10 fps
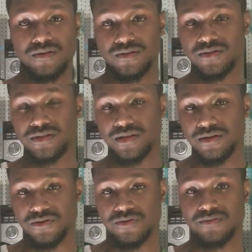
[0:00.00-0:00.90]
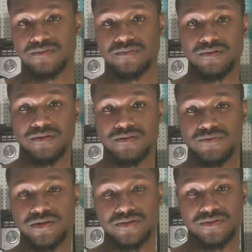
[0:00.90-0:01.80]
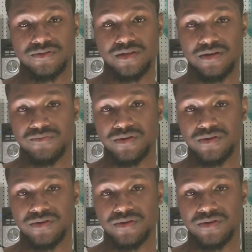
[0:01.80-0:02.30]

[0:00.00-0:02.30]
skilled wrestlers in